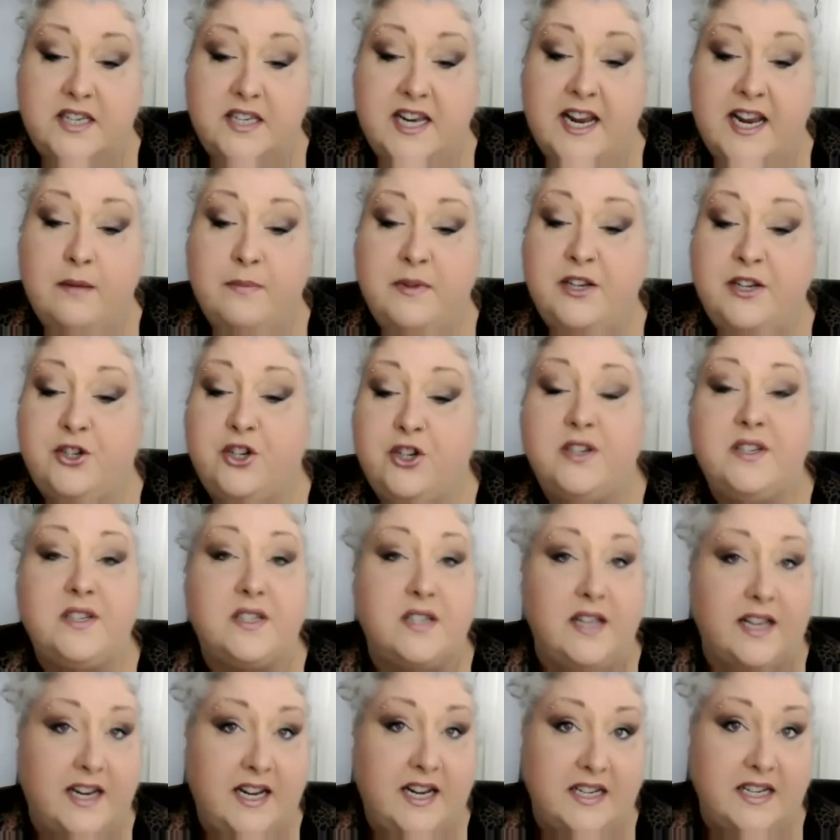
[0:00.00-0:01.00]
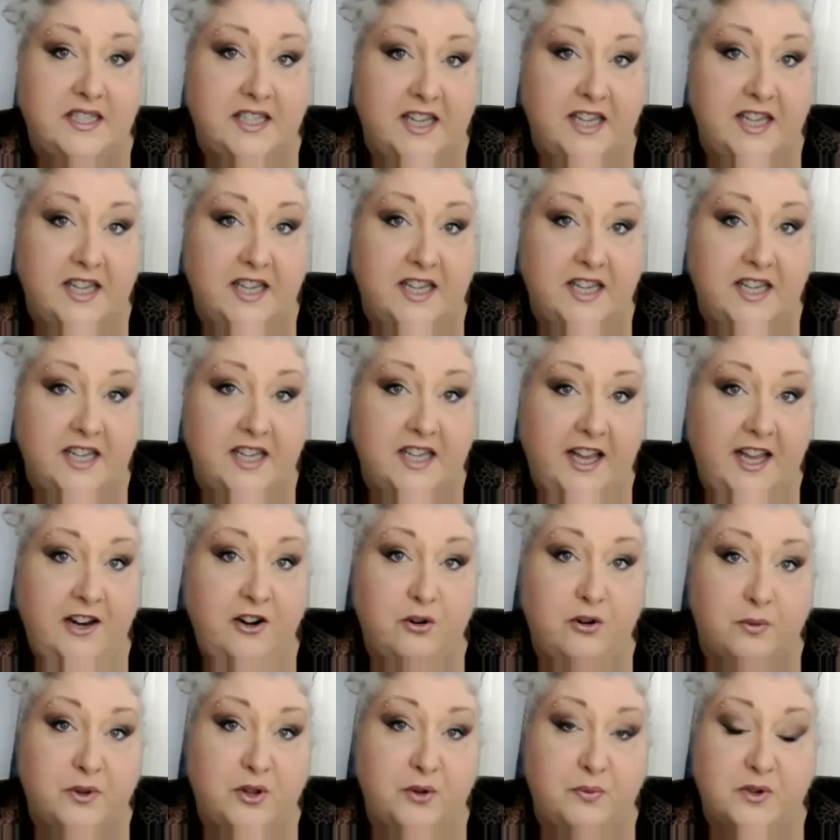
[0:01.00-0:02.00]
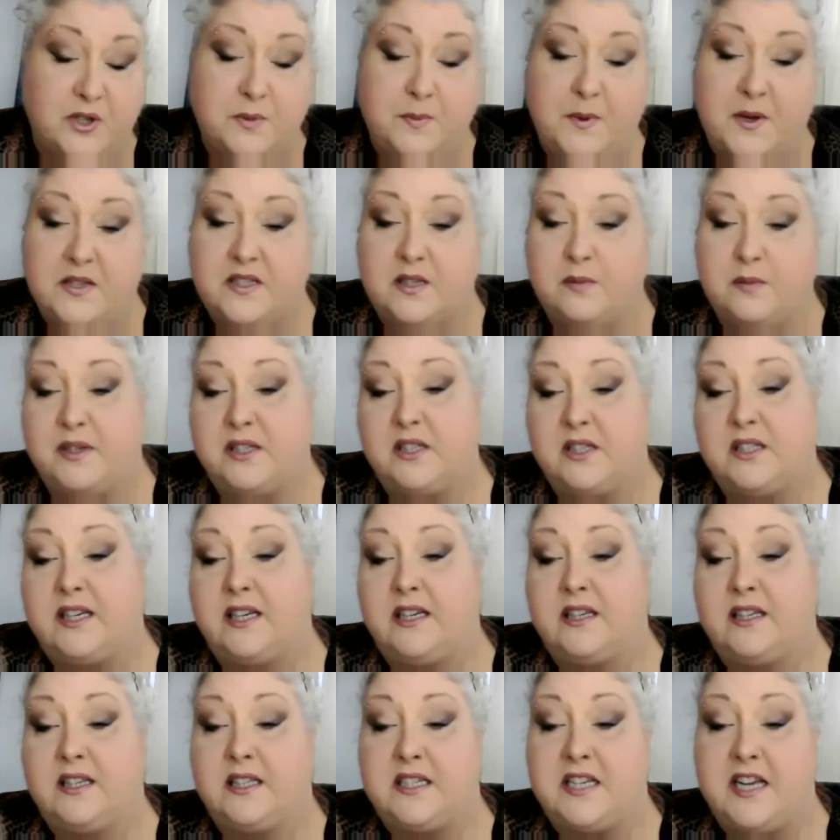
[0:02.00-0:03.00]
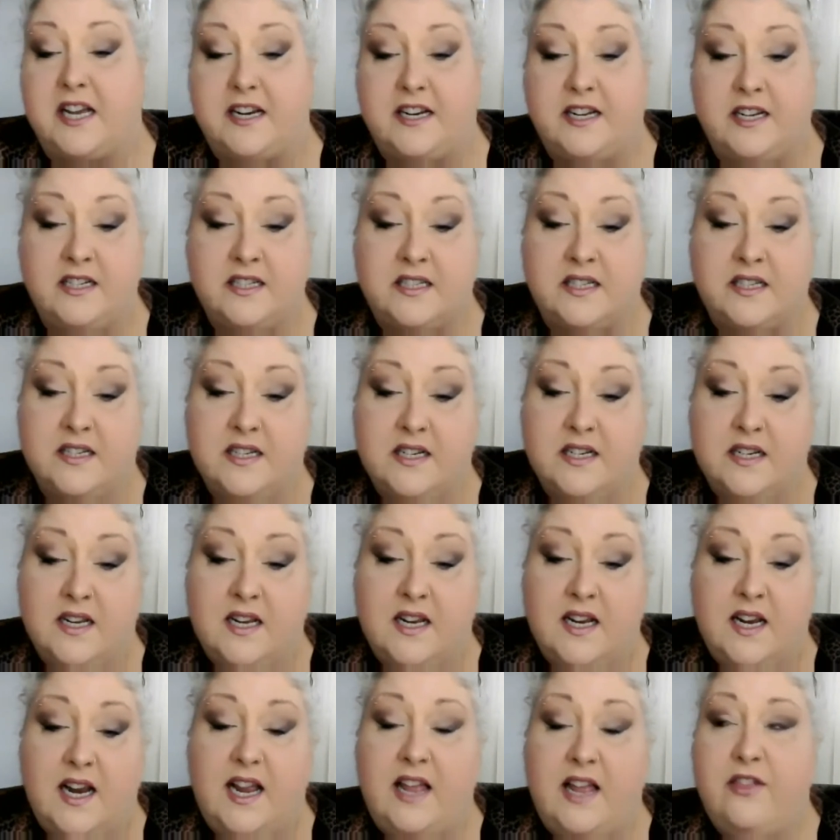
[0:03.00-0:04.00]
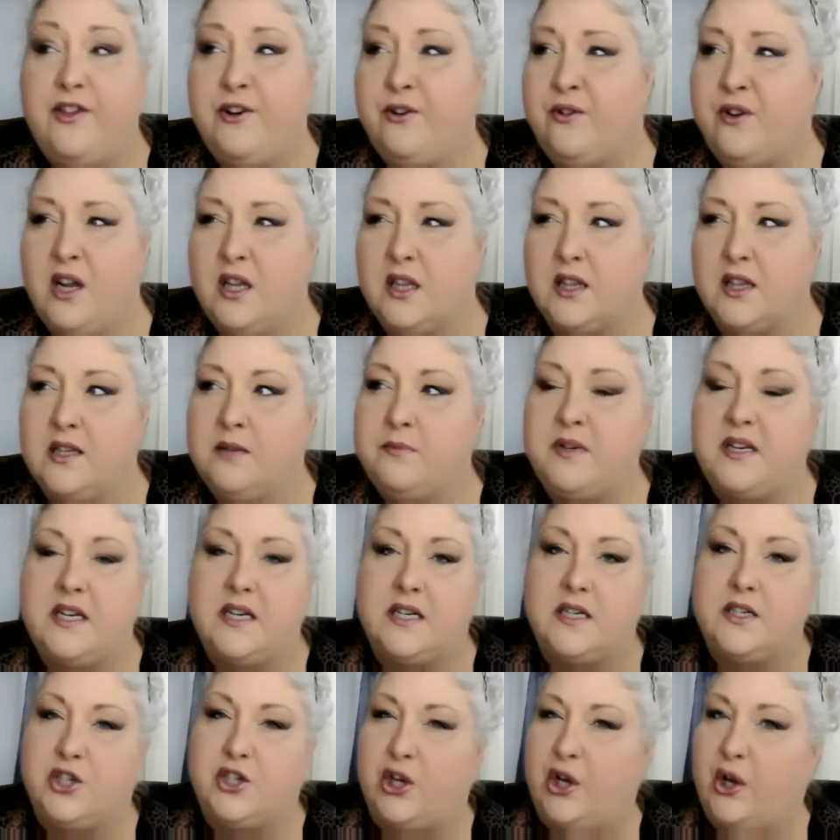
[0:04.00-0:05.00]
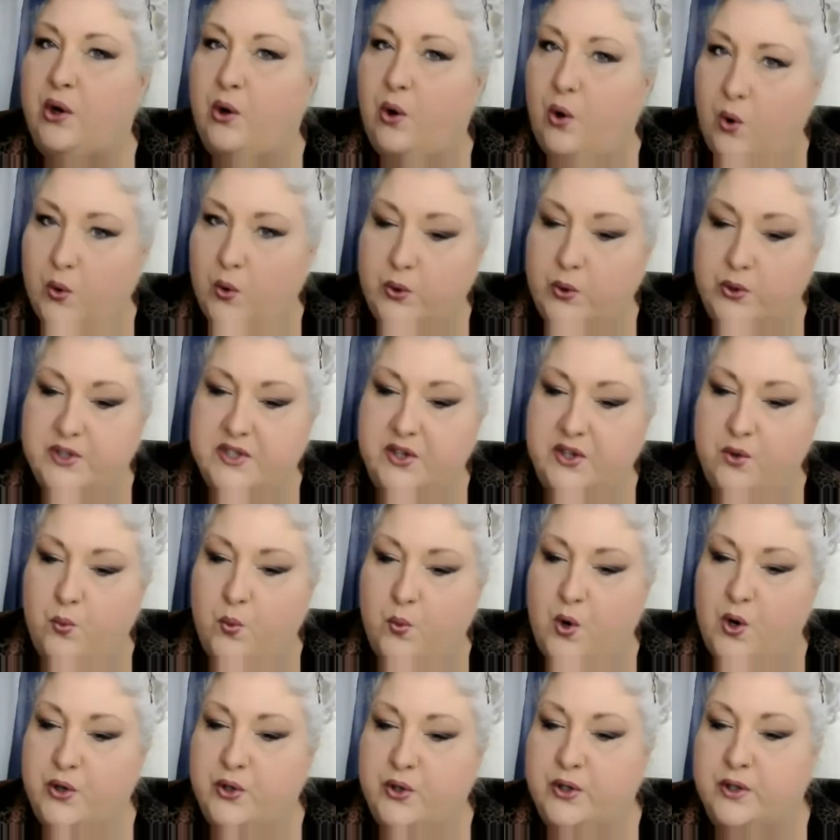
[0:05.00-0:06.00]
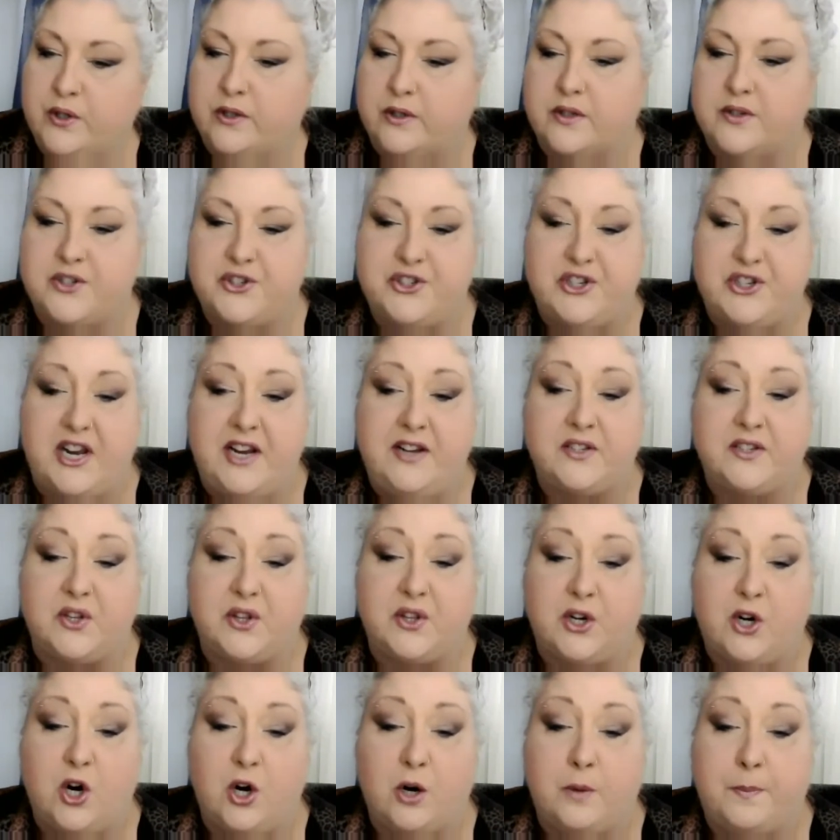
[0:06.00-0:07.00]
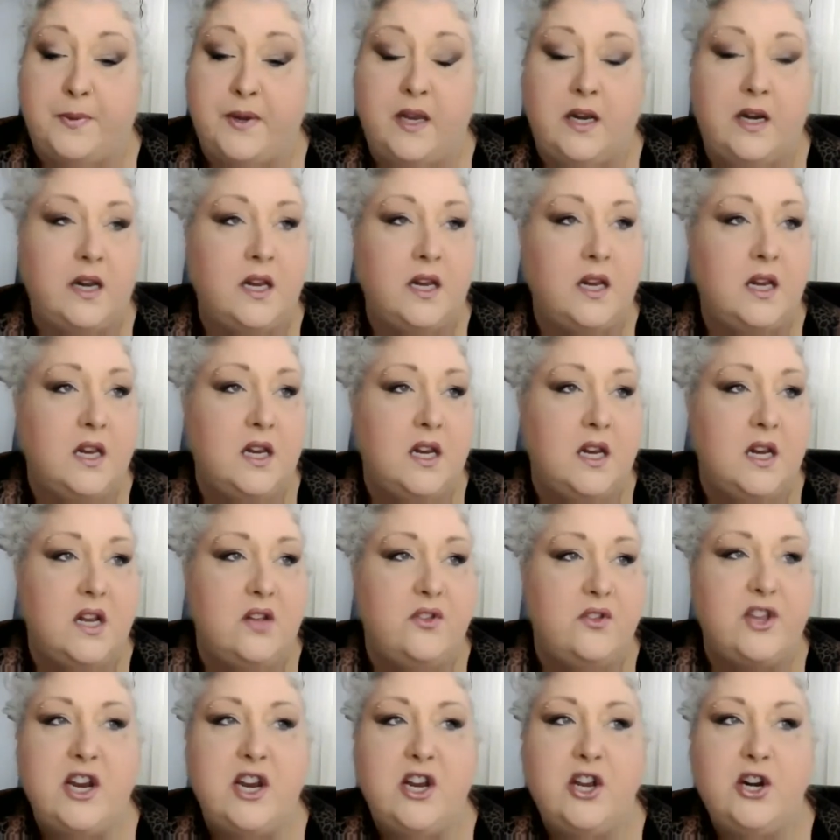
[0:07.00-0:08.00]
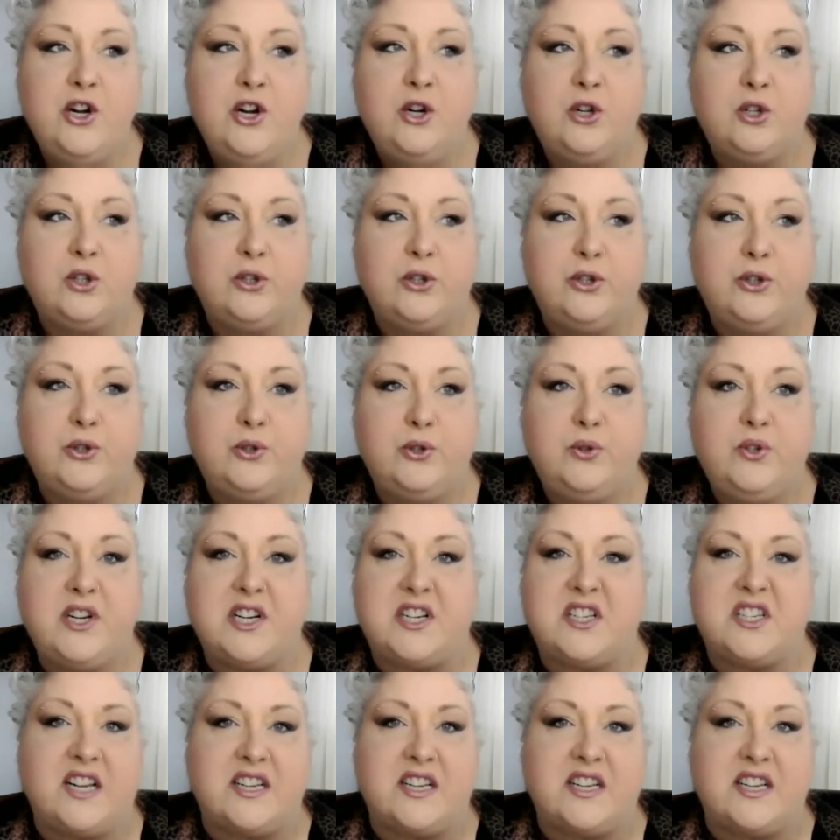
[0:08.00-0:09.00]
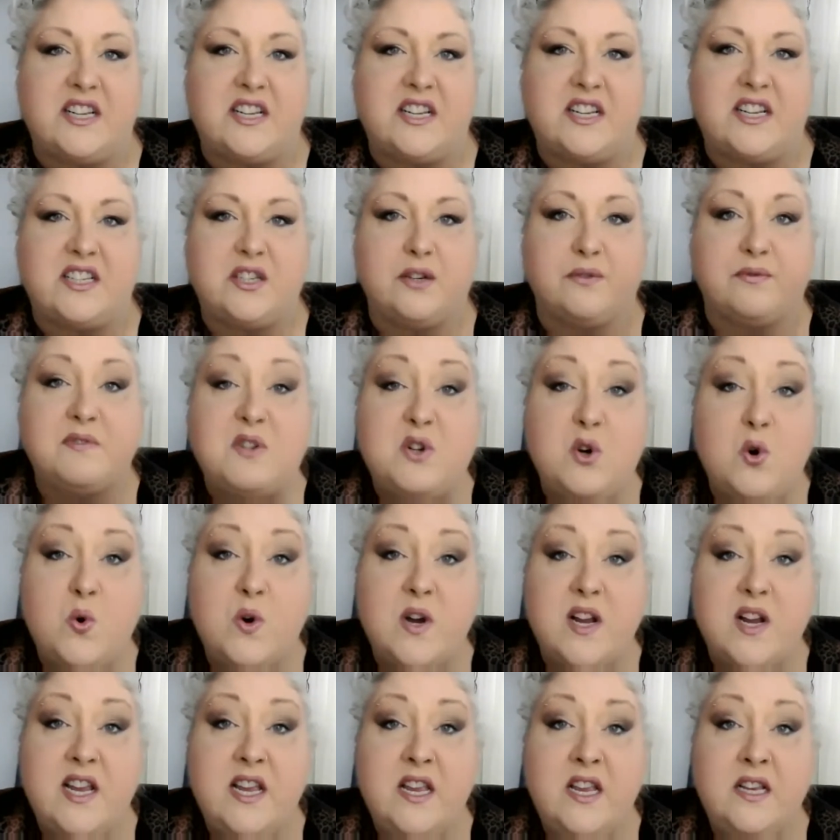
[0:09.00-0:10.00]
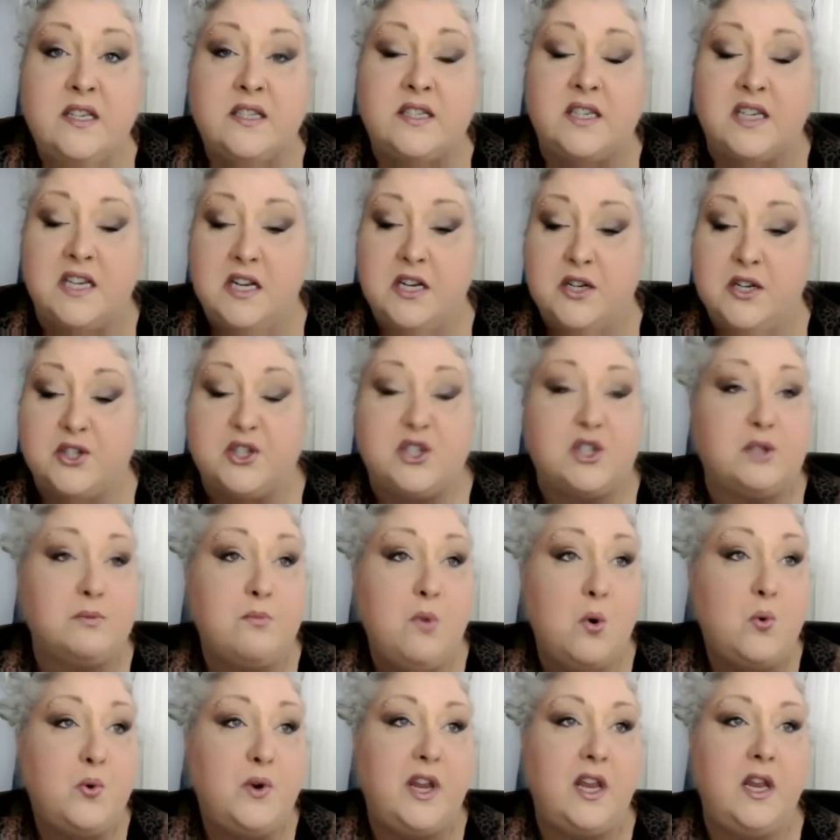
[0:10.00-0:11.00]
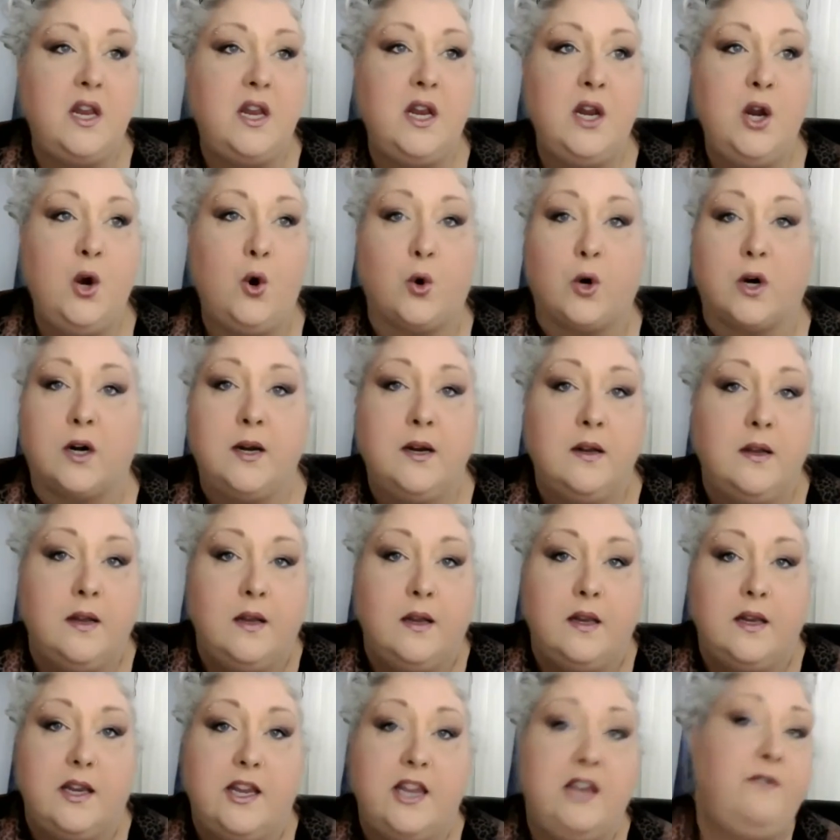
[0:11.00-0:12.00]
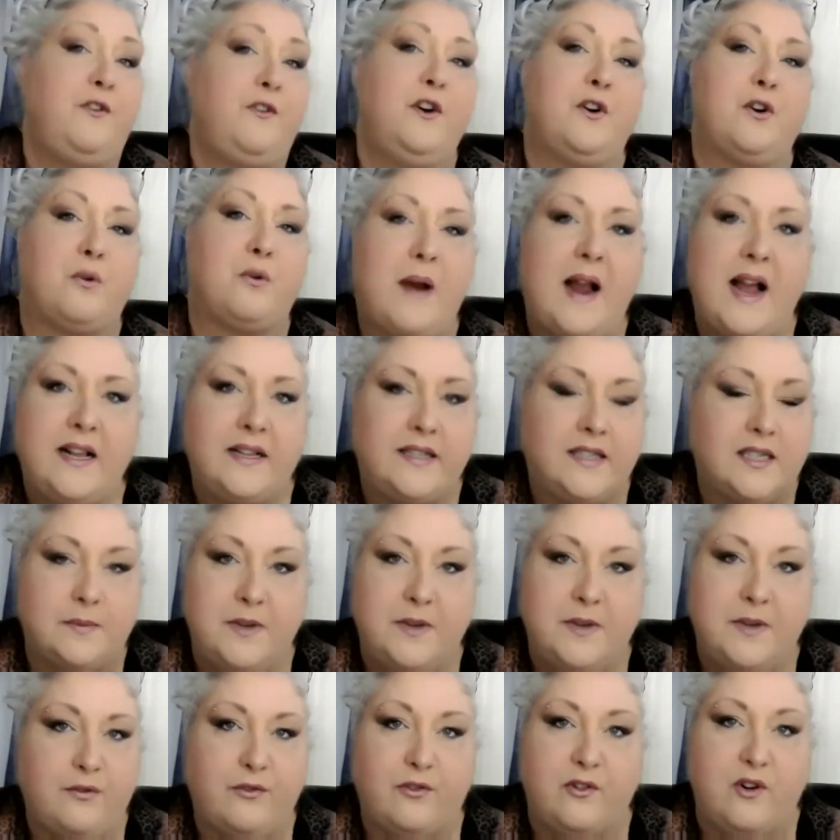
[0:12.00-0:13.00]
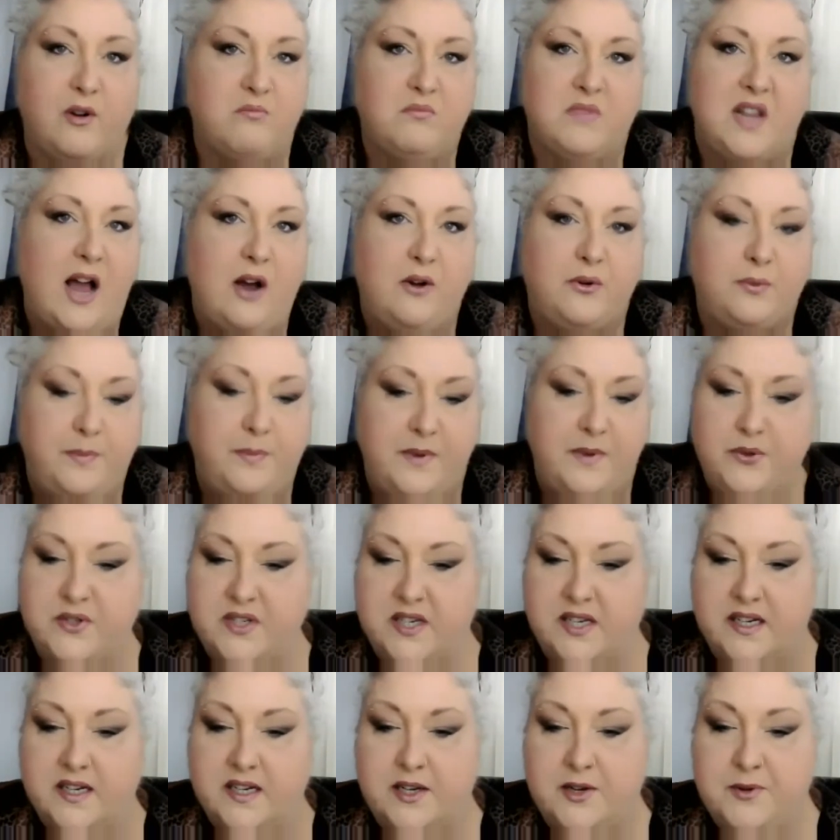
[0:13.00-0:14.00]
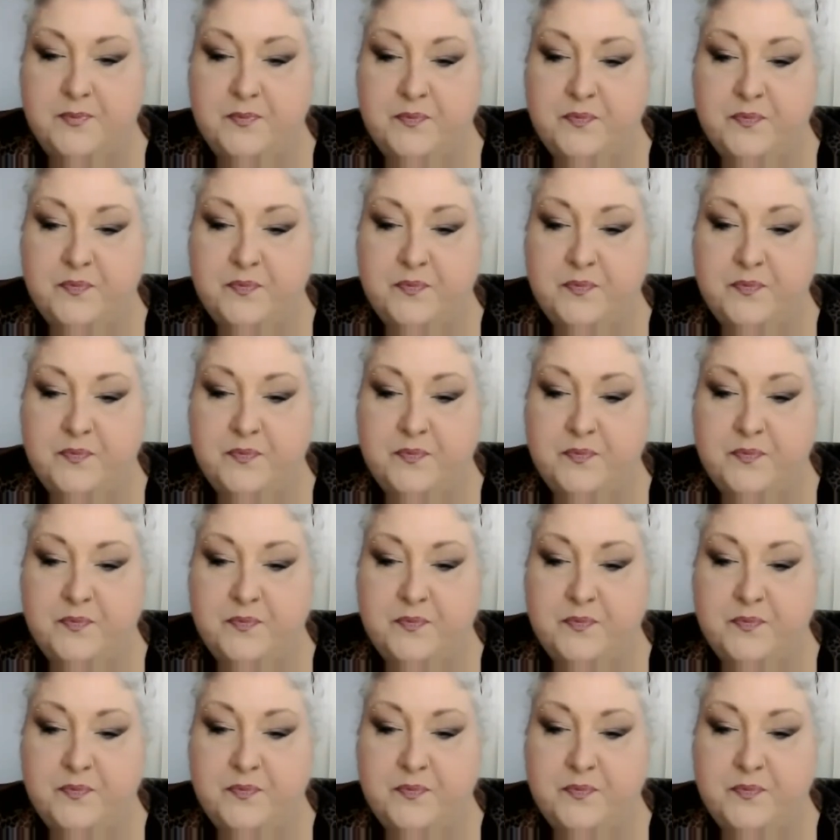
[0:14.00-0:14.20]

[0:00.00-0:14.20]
Damages, like I said, are the responsibility of the tenant, and they're not limited to holes in the wall or stains on the carpet. They could include excessive noise, smoking, or even harassment from loud music.